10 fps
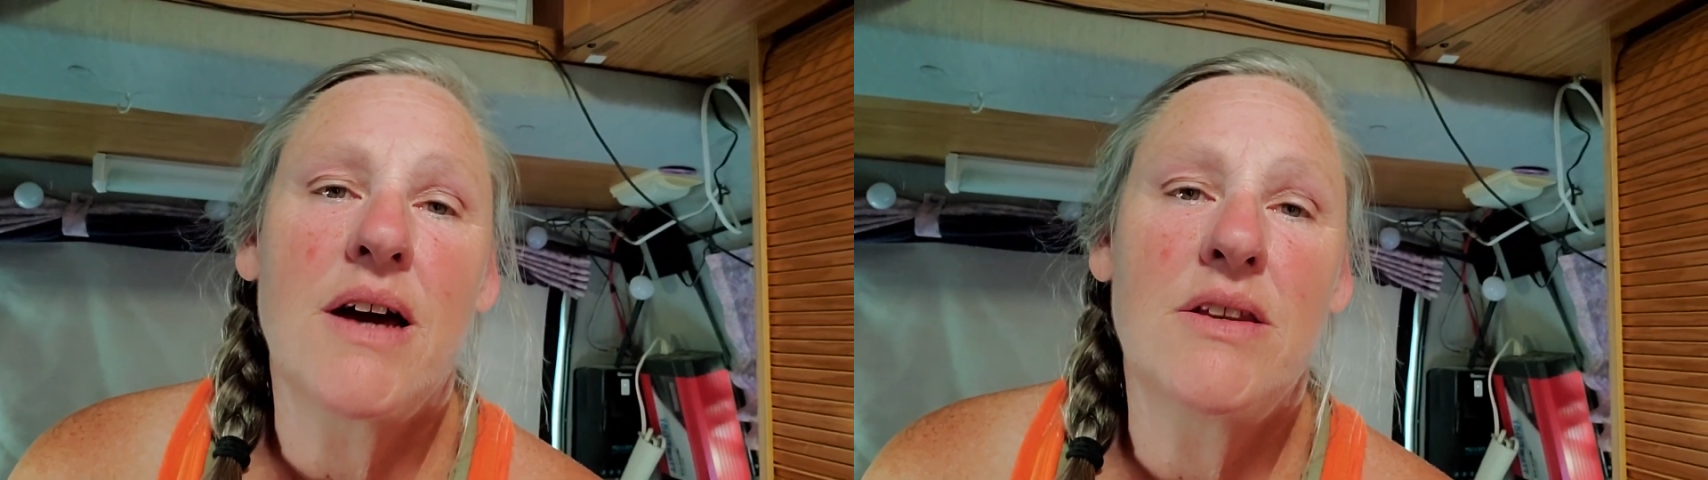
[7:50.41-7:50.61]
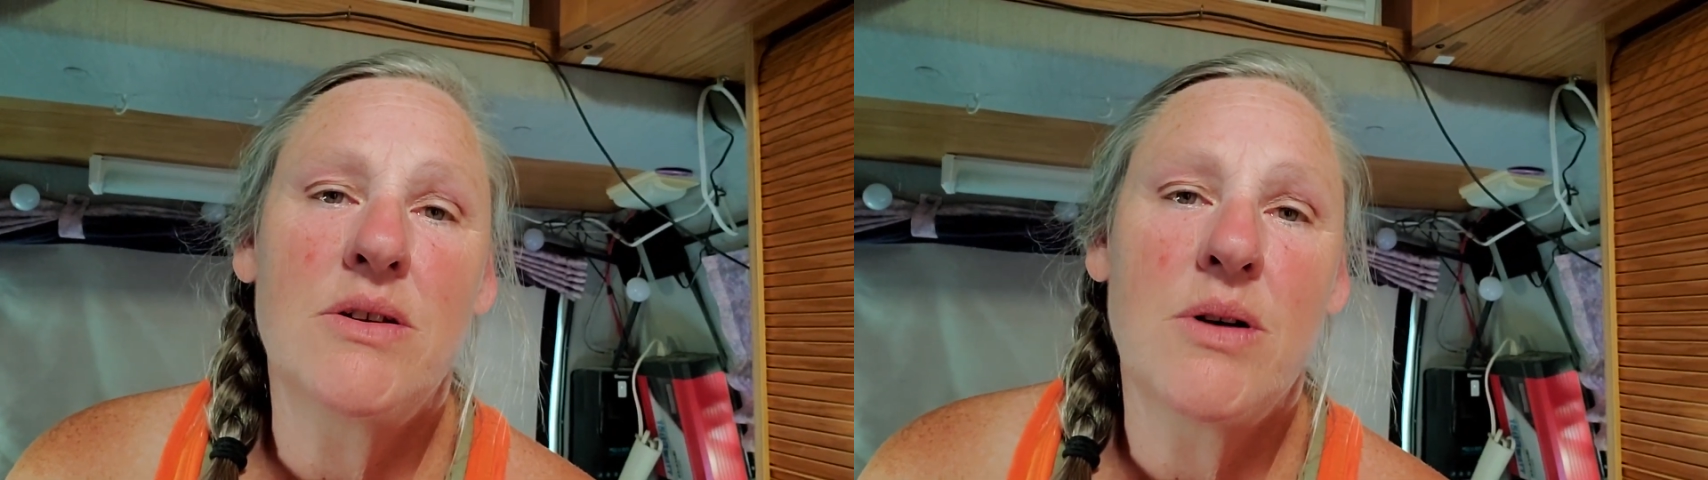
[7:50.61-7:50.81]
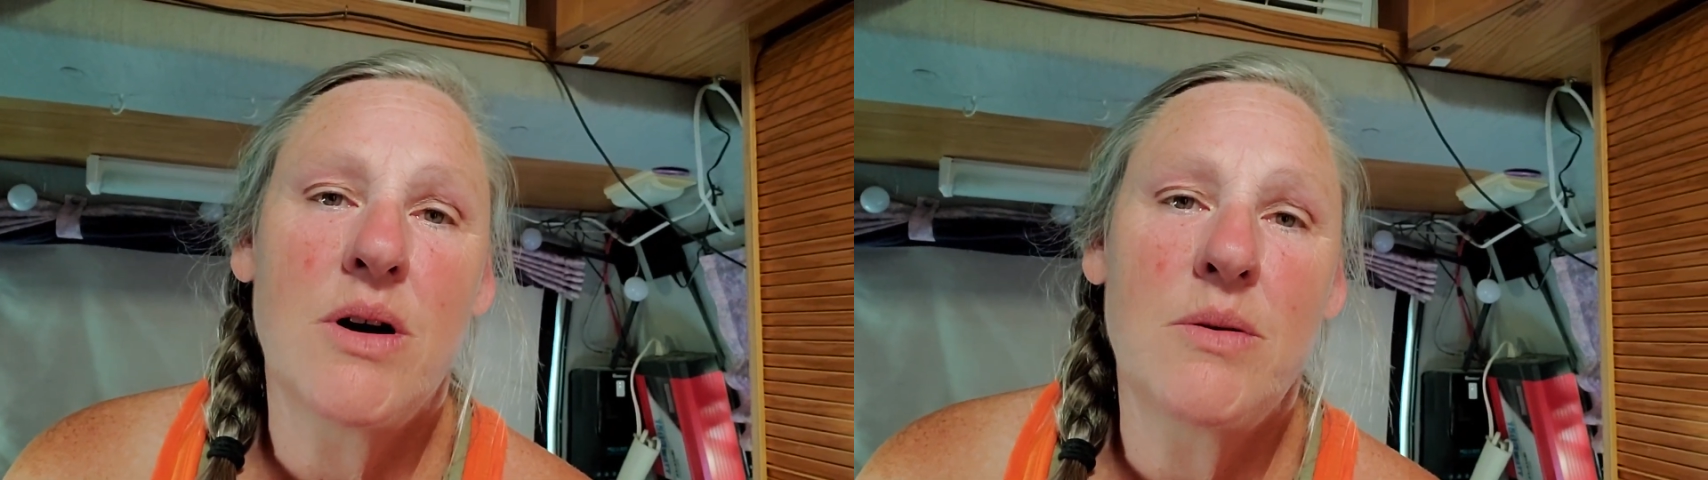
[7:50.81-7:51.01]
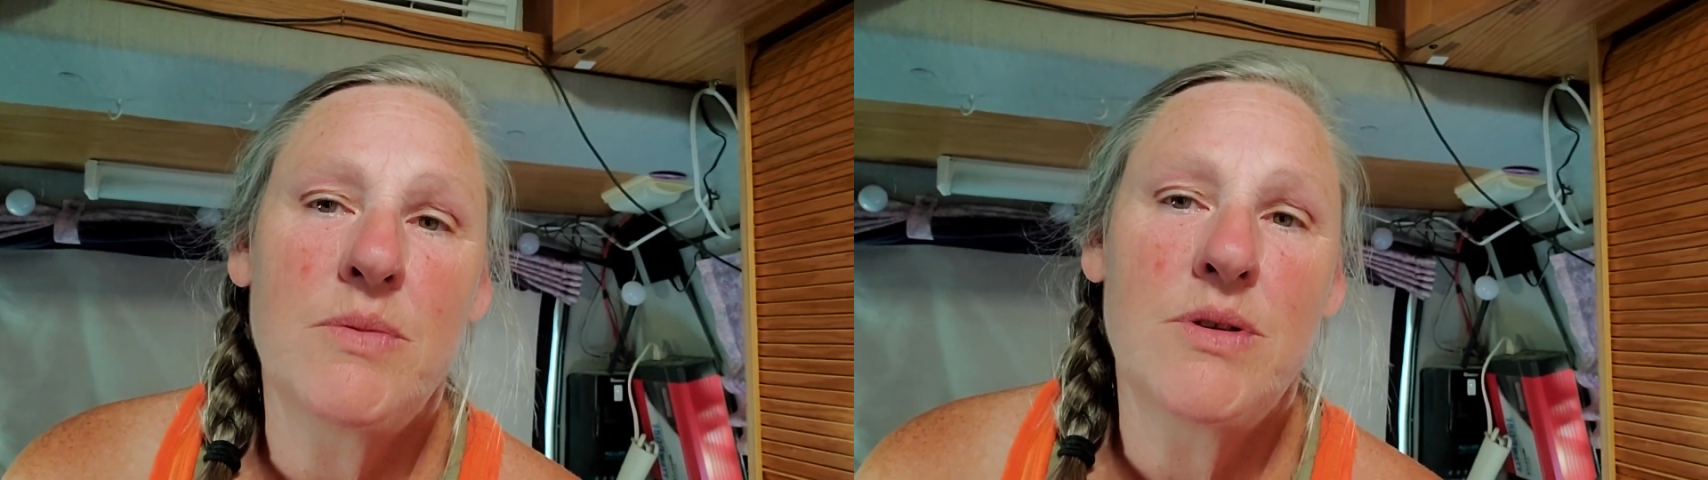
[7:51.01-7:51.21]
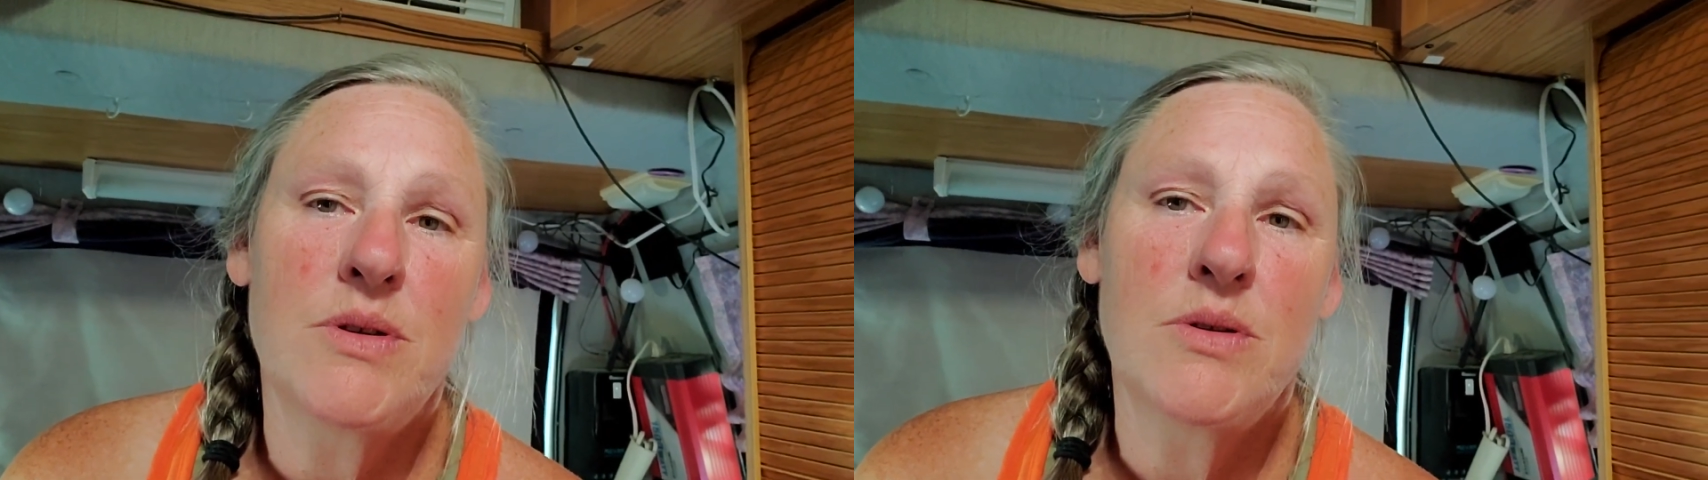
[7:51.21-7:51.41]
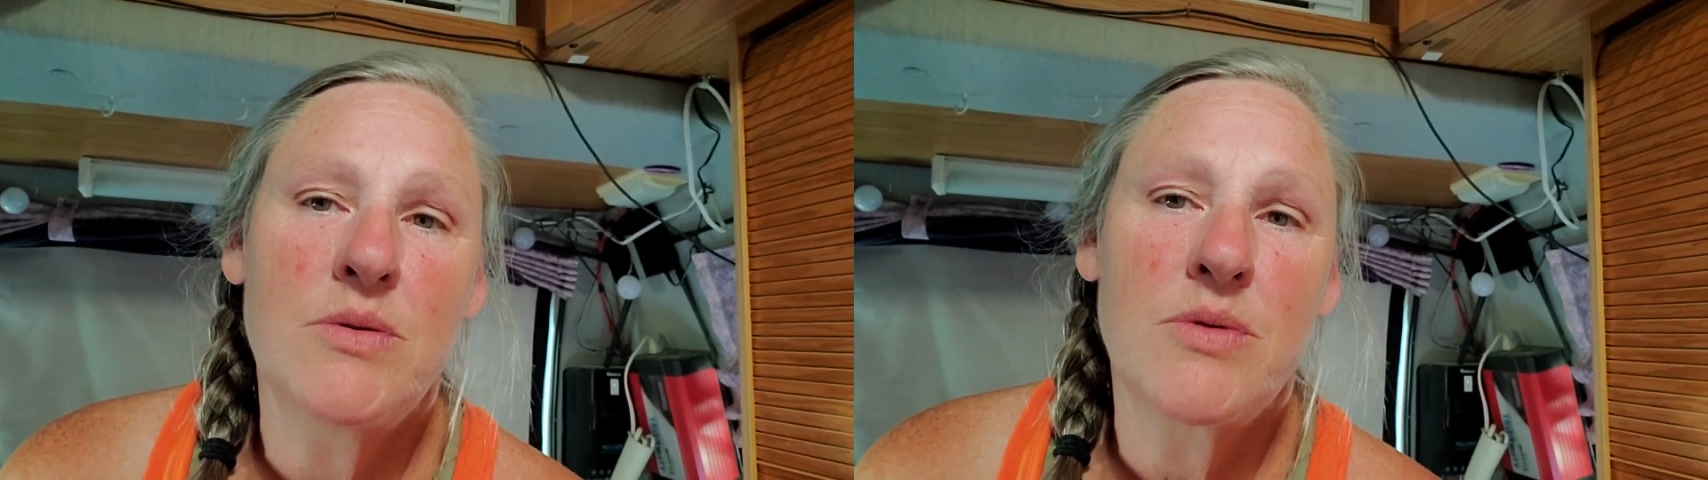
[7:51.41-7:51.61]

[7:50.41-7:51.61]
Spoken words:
I do hope to